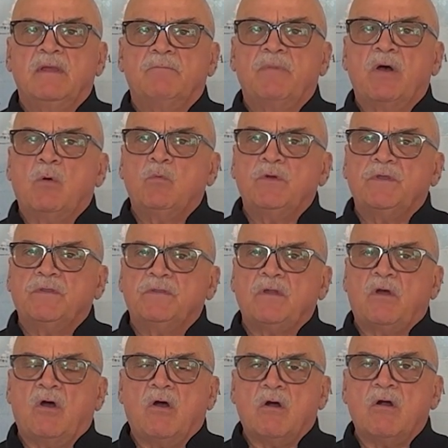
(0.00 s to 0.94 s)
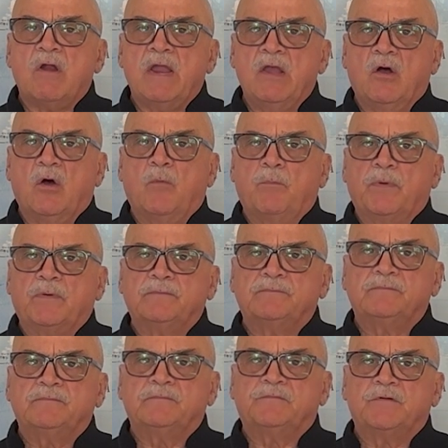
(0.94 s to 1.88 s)
But with our help
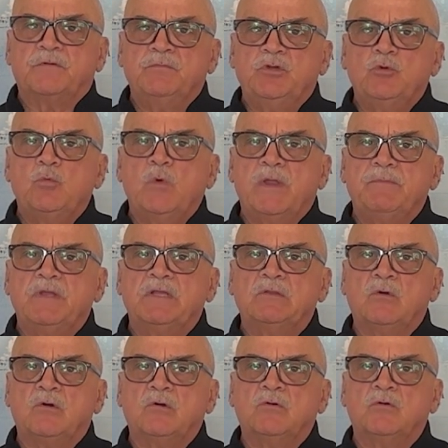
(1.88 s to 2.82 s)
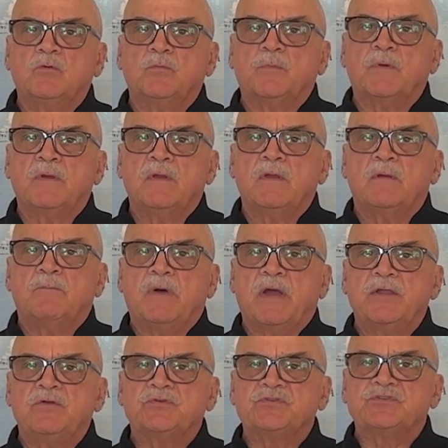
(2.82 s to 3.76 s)
from New Weiming Law Group
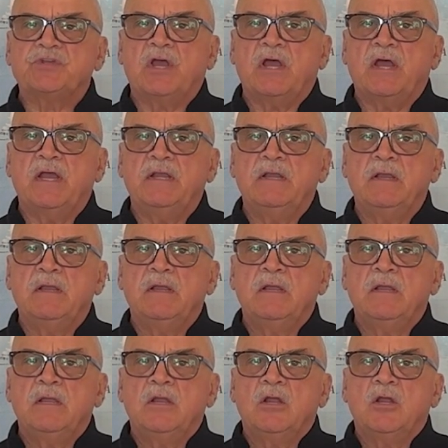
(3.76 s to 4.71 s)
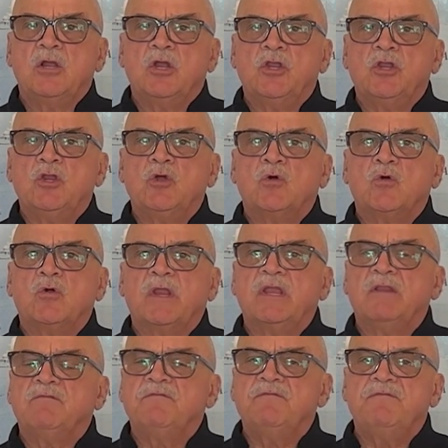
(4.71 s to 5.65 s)
by your side,
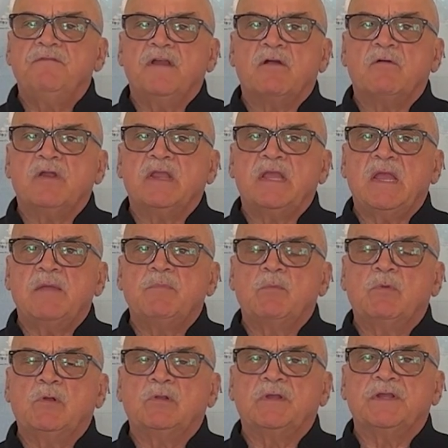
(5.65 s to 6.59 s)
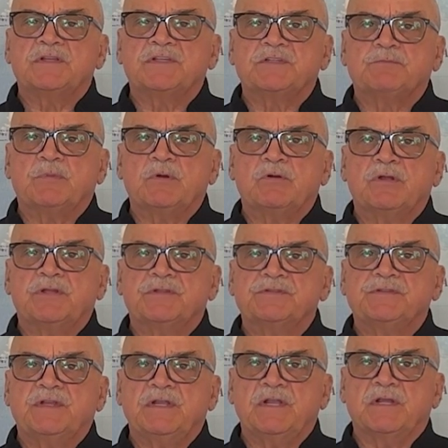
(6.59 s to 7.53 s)
you're in very capable,
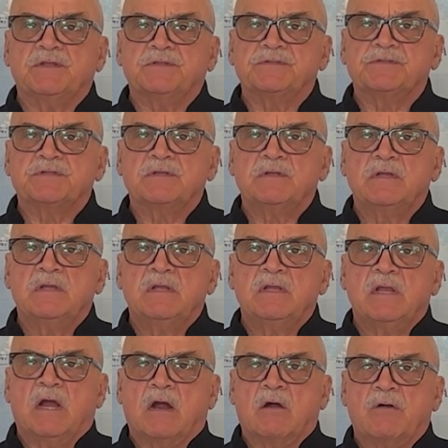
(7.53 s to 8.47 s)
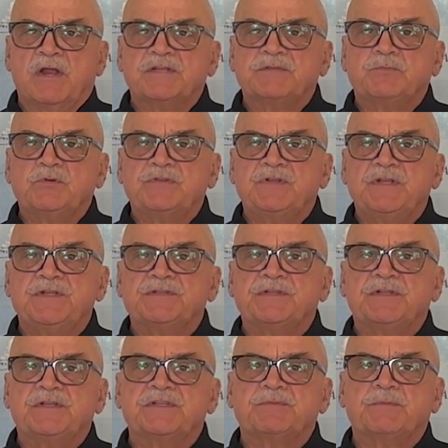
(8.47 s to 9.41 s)
experienced hands. Our
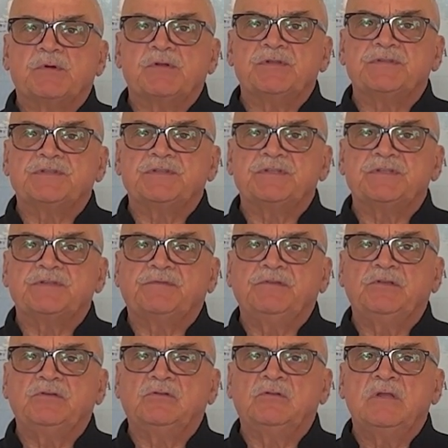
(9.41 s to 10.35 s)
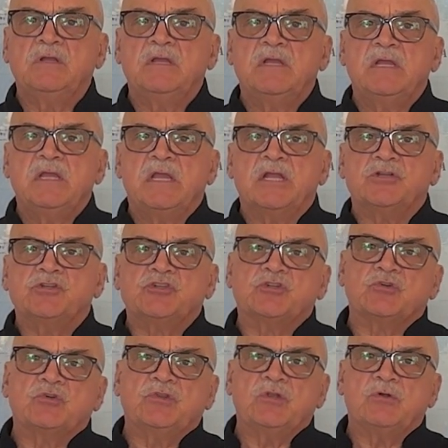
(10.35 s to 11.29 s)
expertise and experience in this field
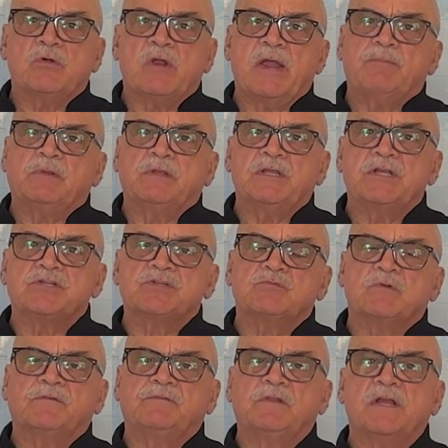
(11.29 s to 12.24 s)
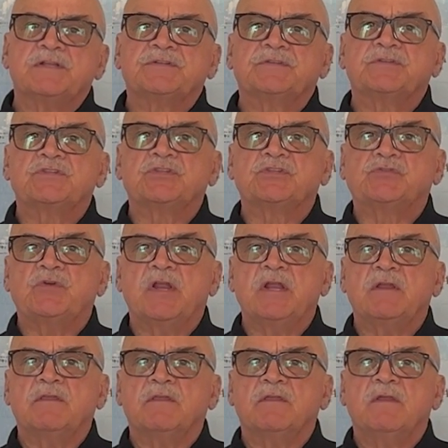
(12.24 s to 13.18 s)
ensure that your application reflects the
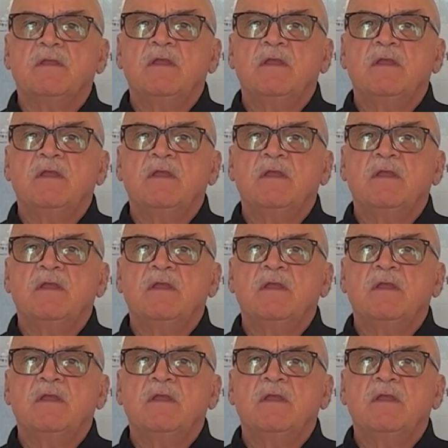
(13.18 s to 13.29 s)
strength